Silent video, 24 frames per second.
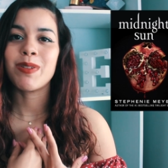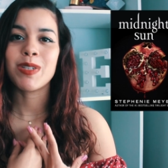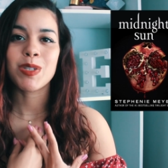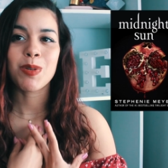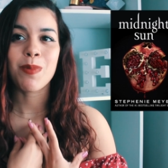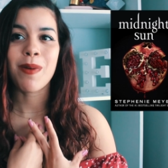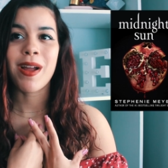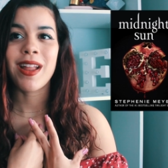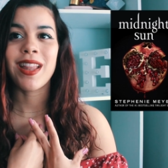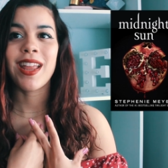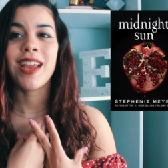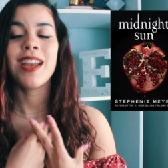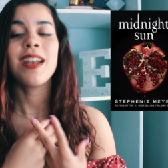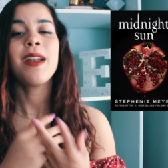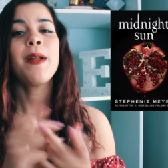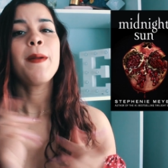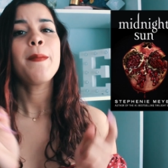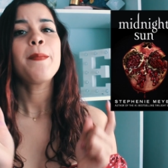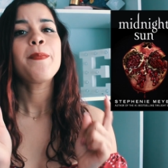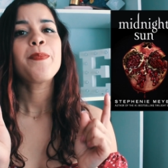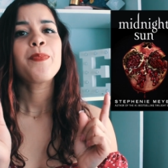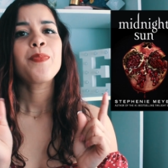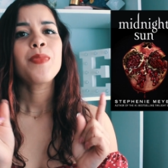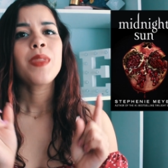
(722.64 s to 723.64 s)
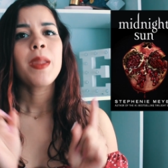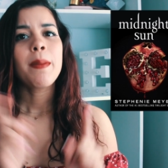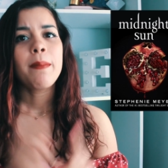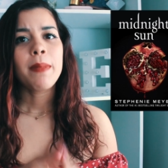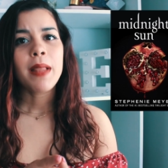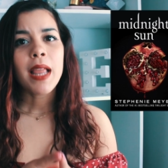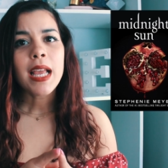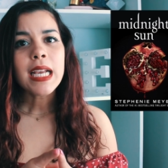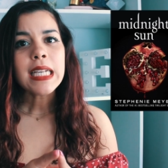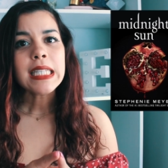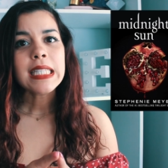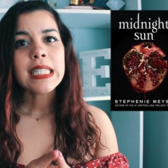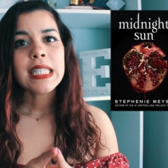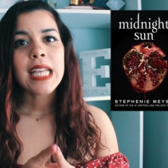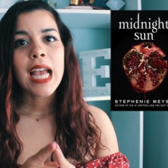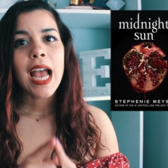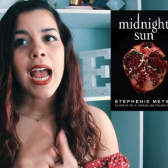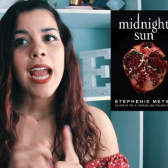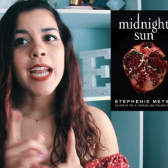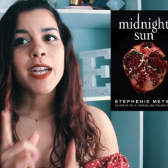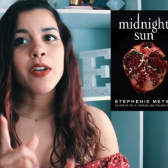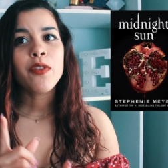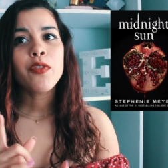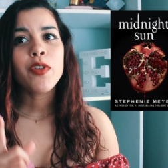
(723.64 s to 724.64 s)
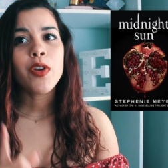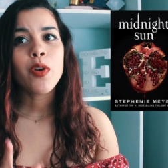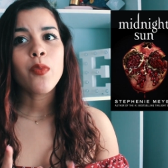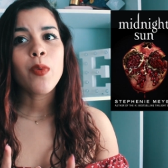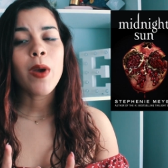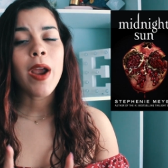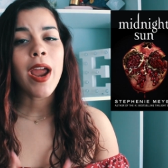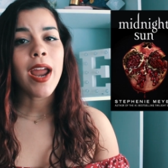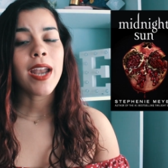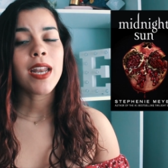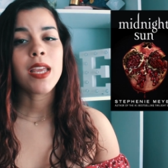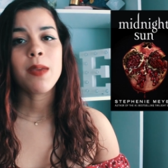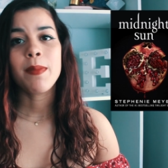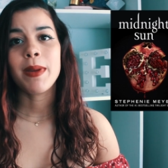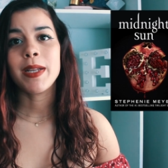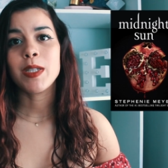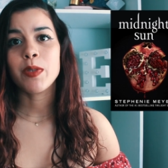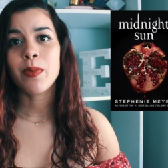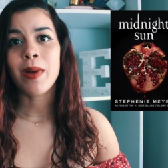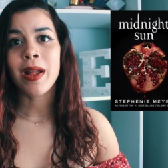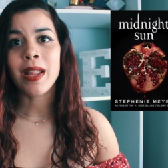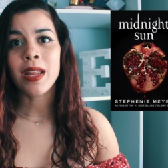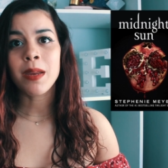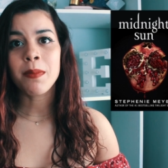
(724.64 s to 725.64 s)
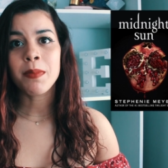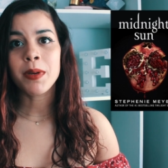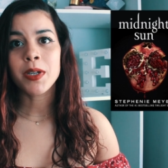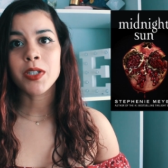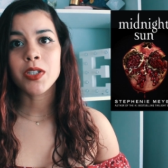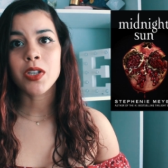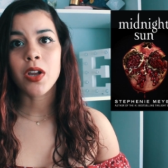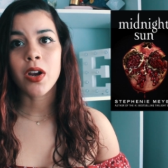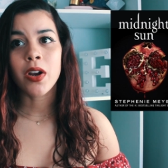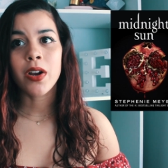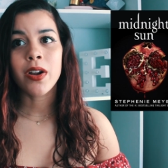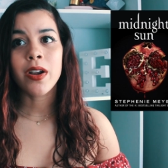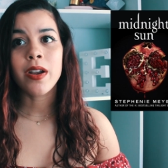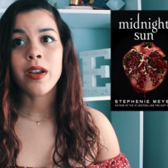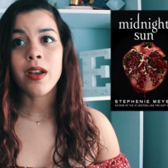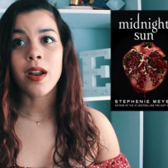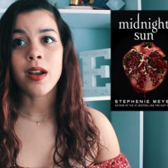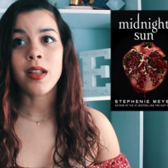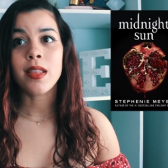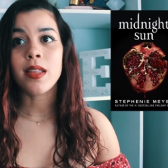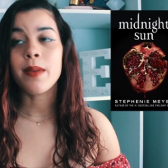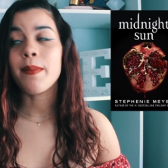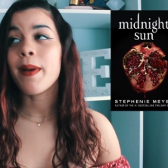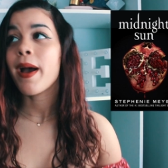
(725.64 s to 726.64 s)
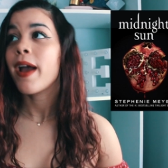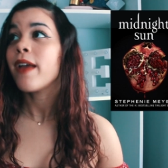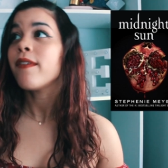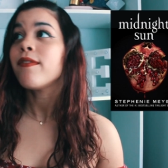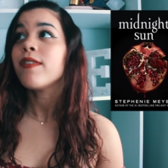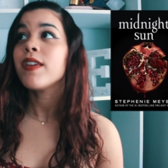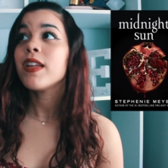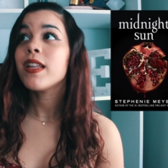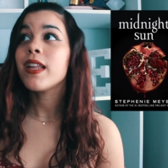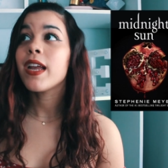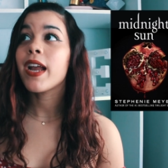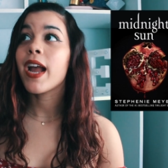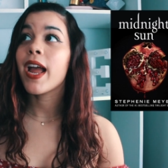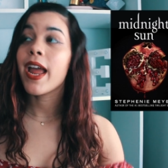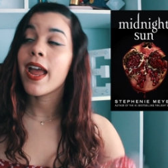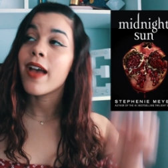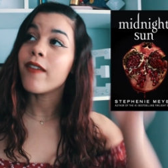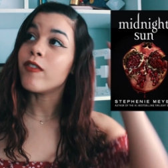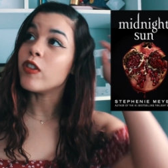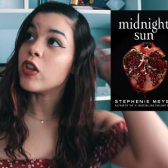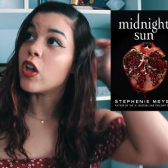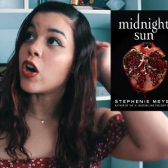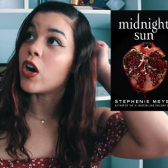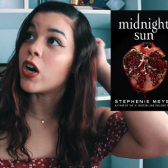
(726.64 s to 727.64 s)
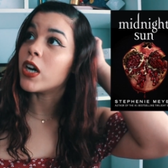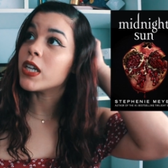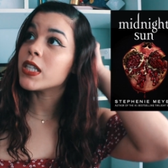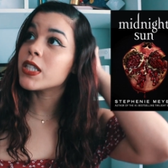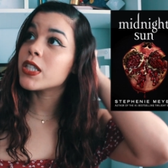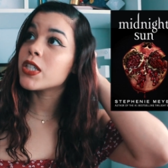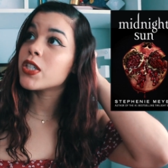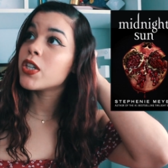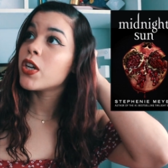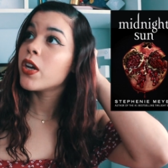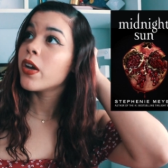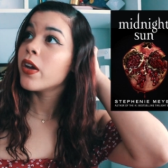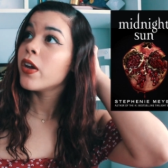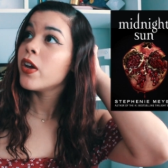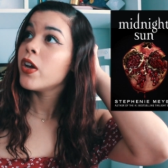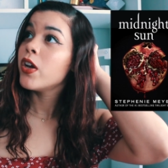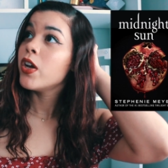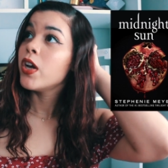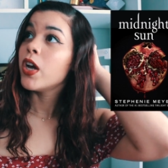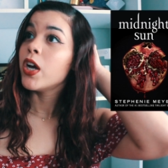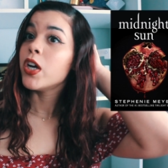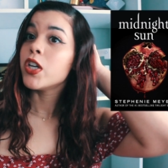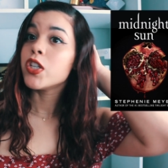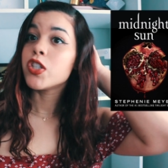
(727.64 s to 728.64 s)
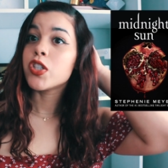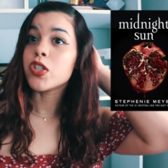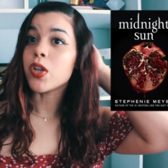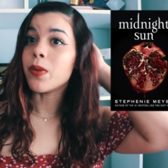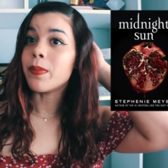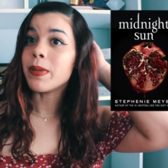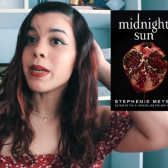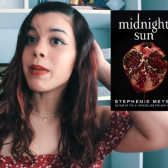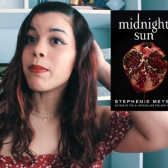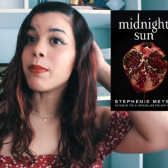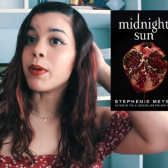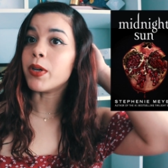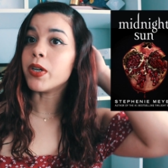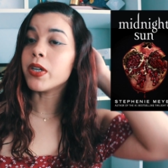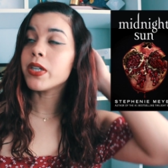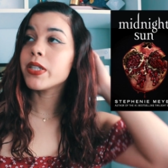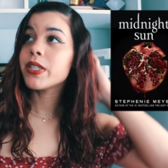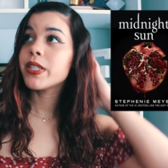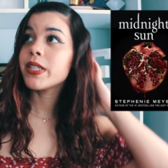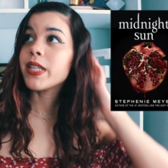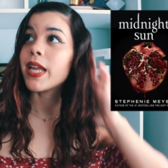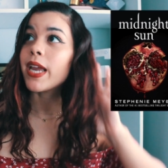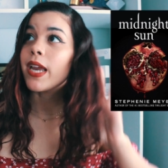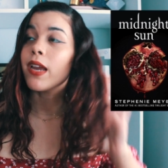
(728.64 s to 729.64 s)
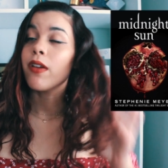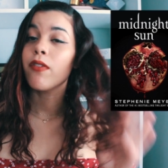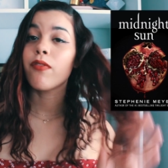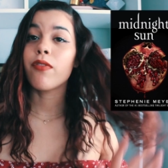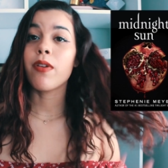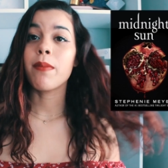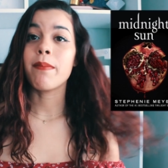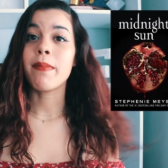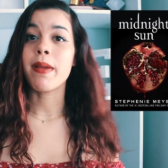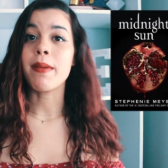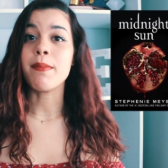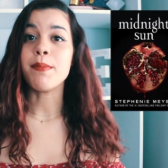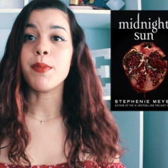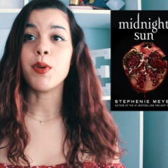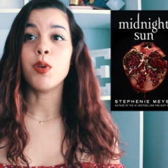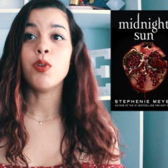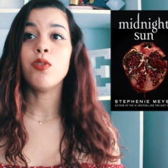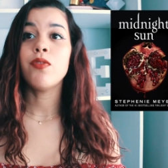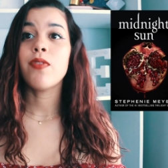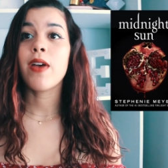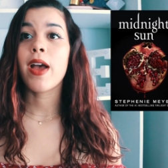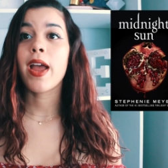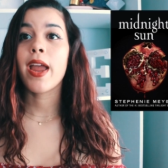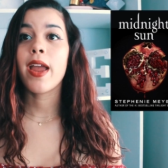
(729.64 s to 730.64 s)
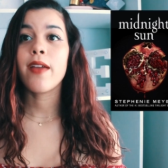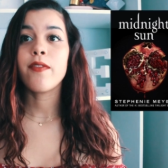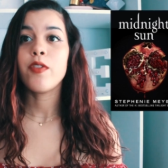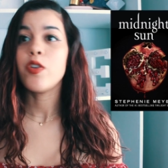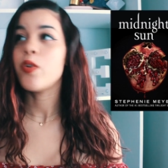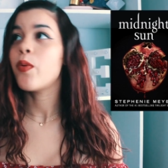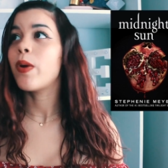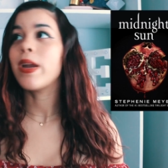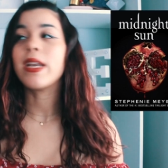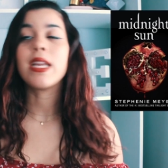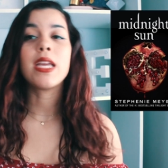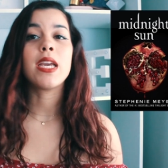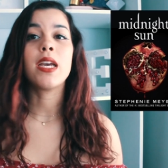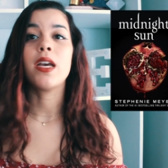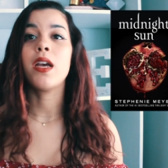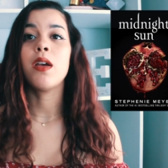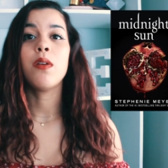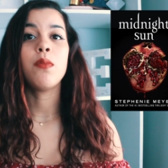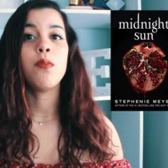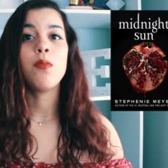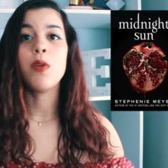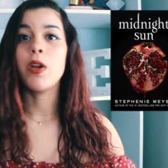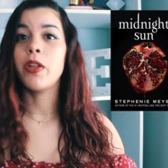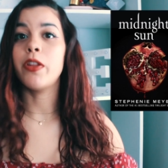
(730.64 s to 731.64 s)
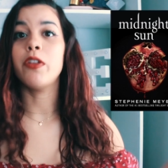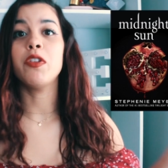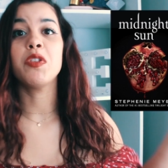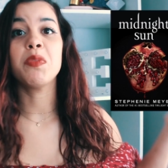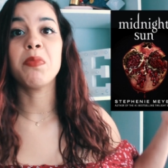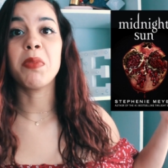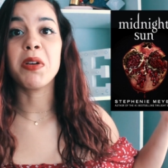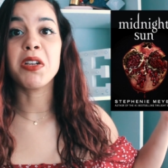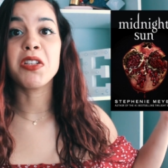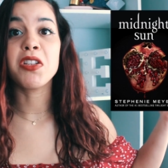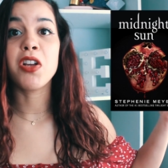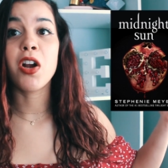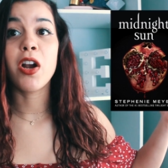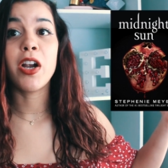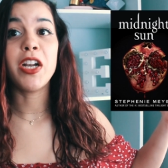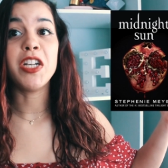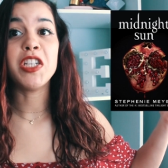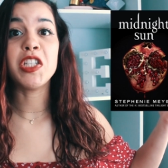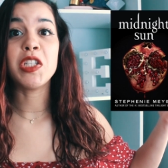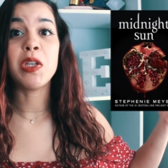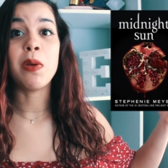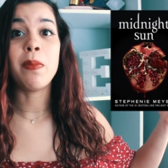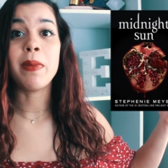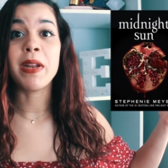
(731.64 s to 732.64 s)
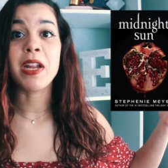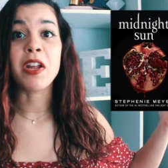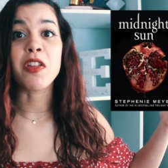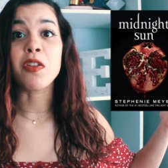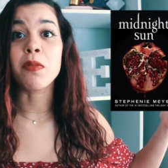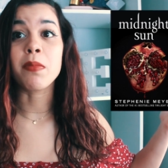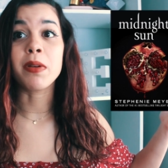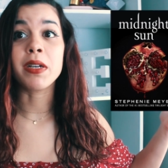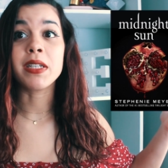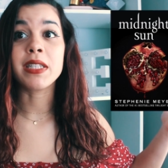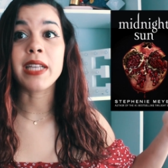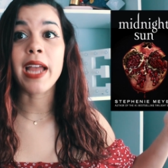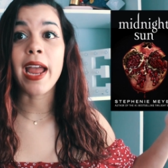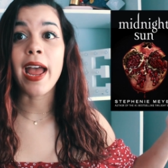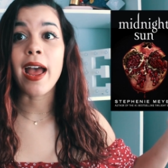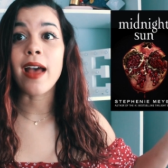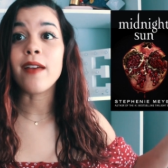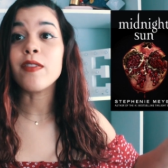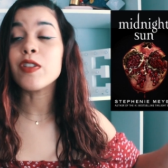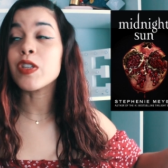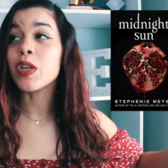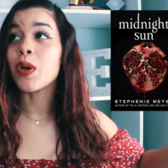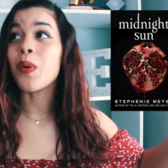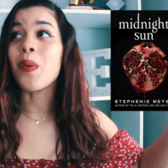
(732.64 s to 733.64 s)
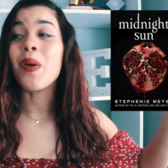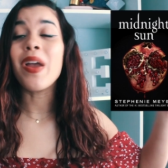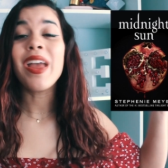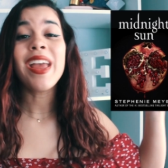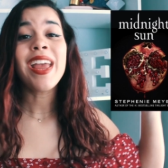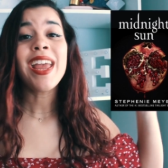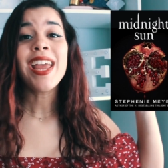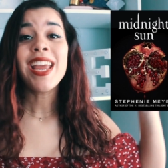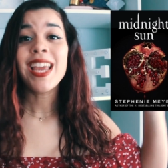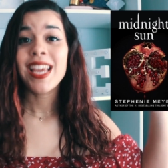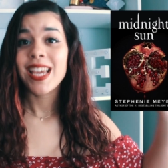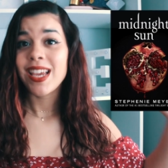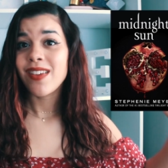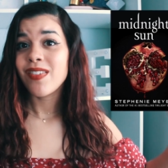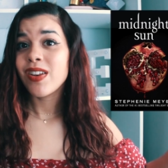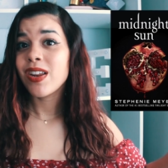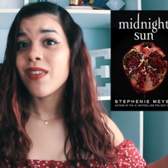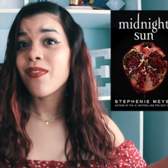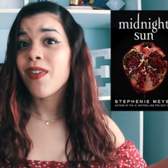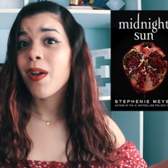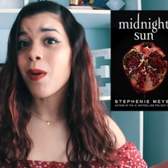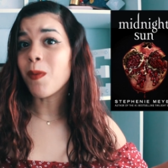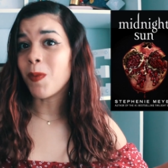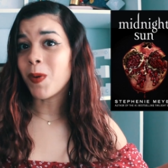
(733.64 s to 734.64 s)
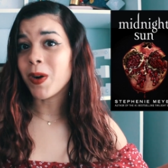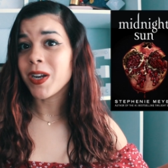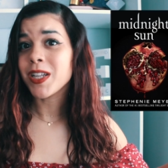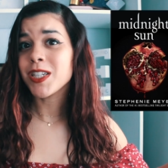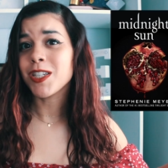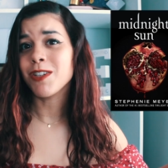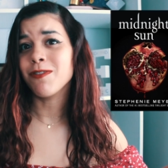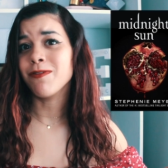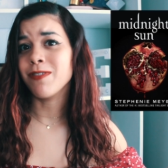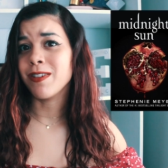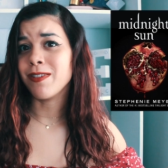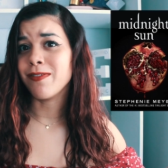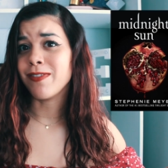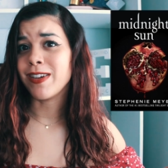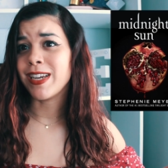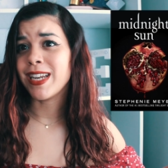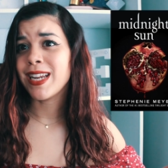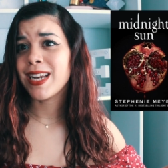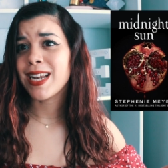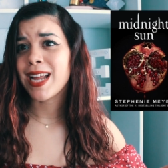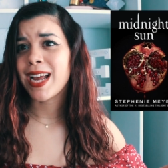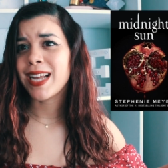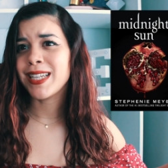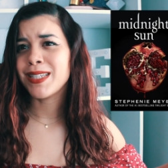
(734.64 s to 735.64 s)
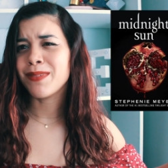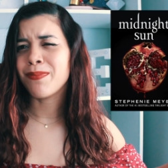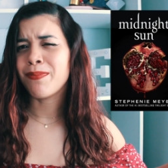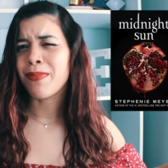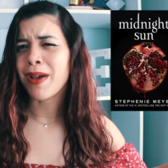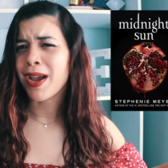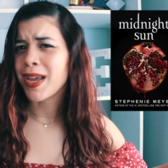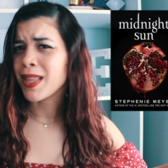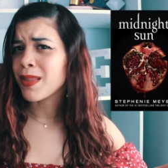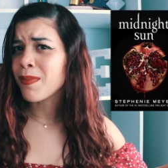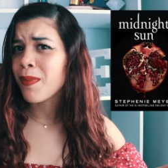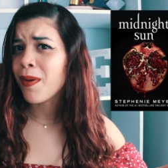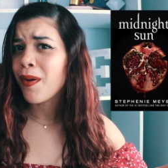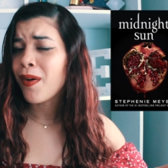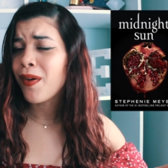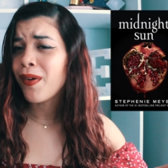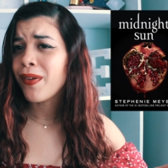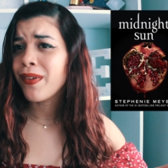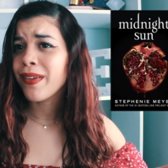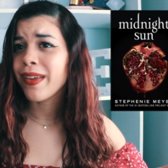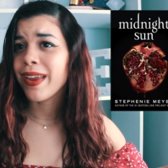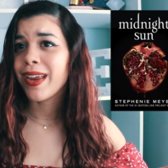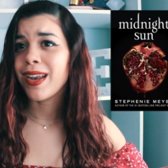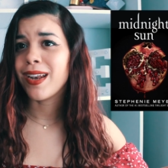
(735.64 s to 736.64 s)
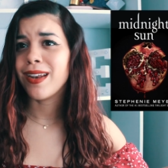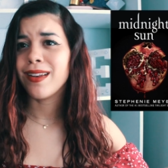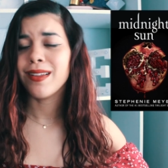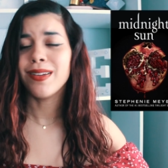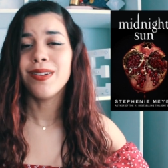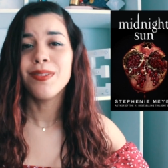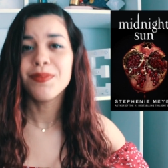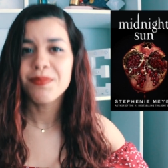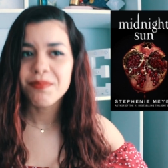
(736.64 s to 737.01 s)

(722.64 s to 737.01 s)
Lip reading: with Twilight. Plus, I don't know where any of my Twilight books are. None of them. I feel like I have lost so many books, like from my move. I have no idea where those books are, and so many of the books I have. So even if I wanted to reread it, I had to buy them all, and